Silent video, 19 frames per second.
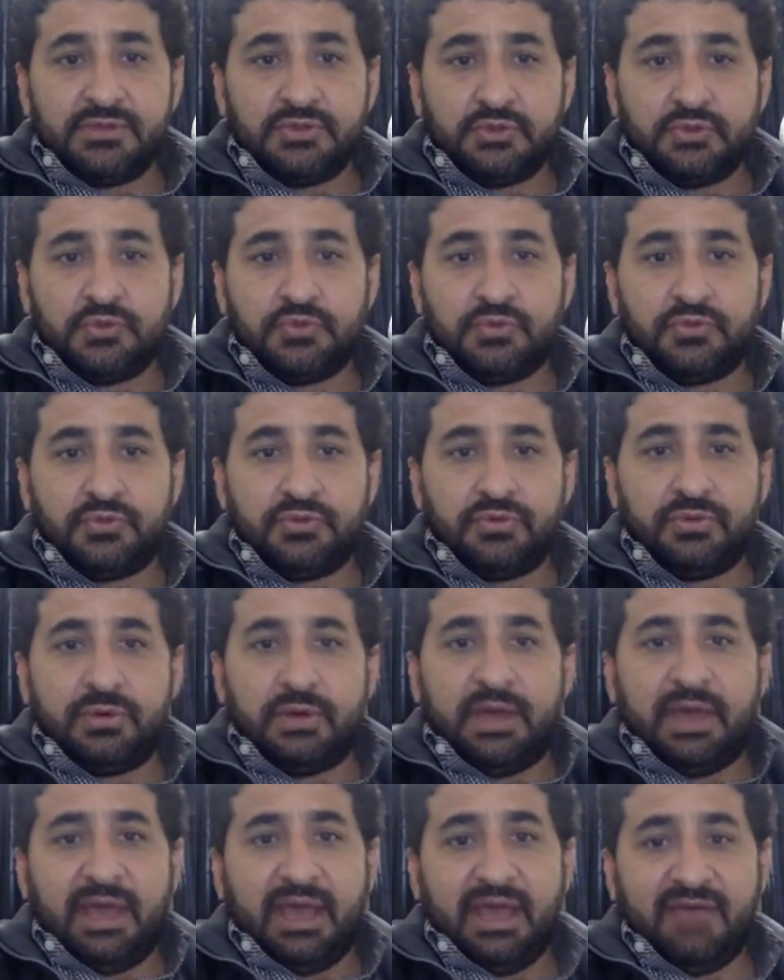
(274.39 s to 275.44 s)
to
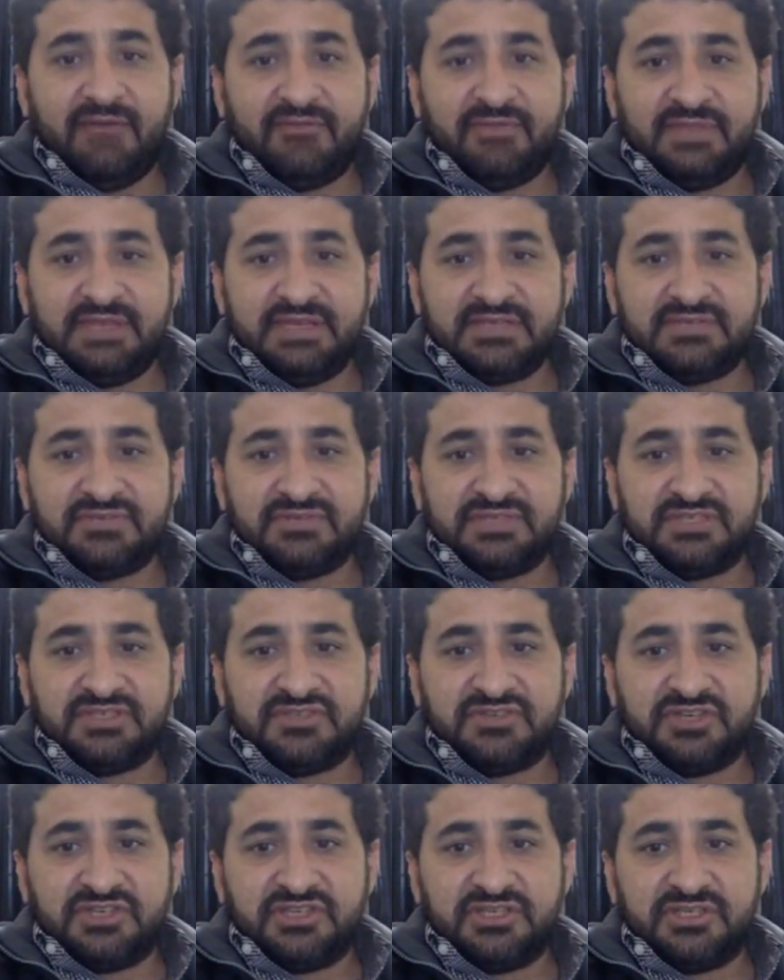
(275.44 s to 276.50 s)
have these
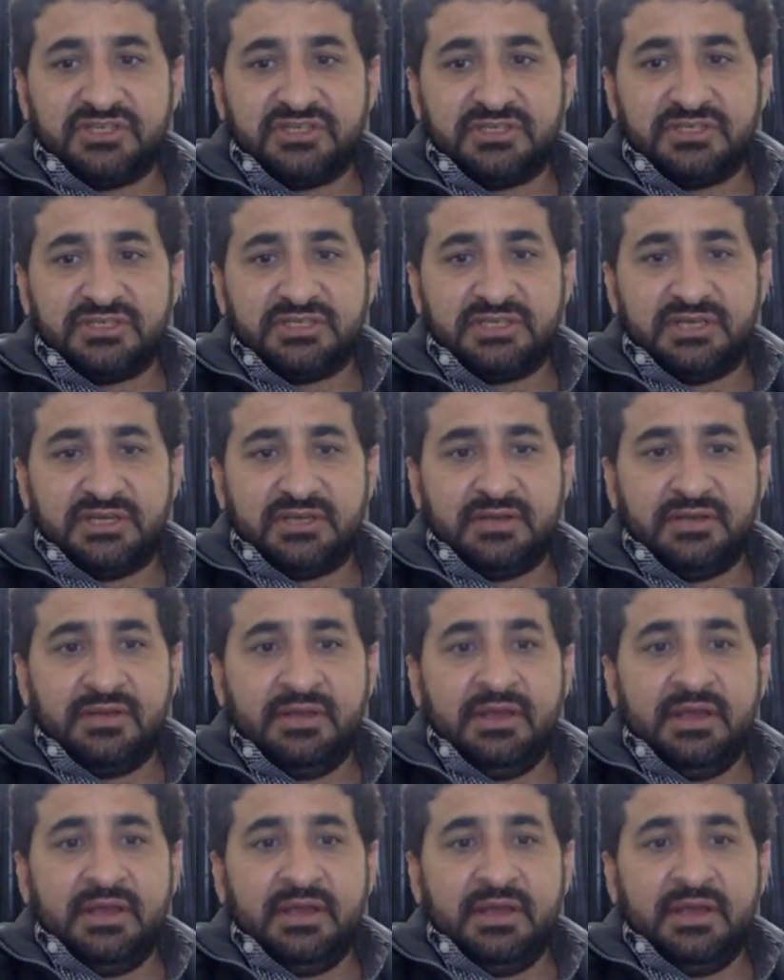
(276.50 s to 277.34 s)
registration done.